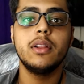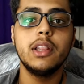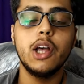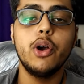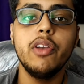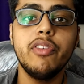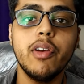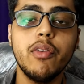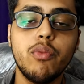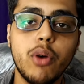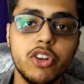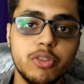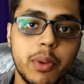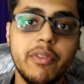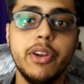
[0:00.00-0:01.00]
Now, if you have
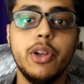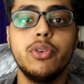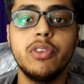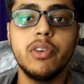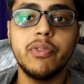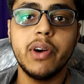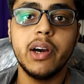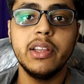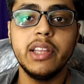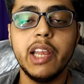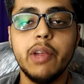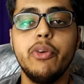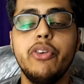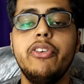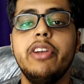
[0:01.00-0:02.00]
watched my video so far,
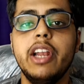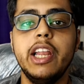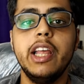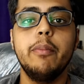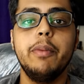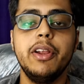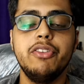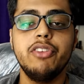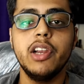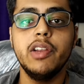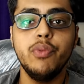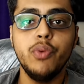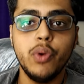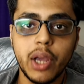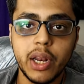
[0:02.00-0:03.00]
then I would really
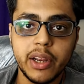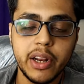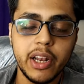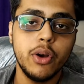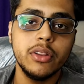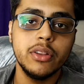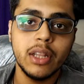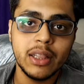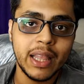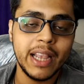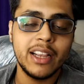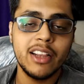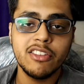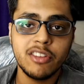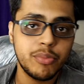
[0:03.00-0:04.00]
appreciate it if you can click on the
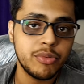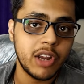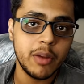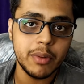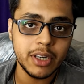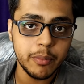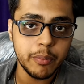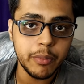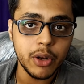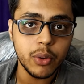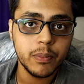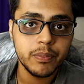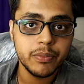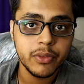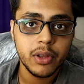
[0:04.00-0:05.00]
like and subscribe button
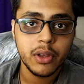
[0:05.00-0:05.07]
below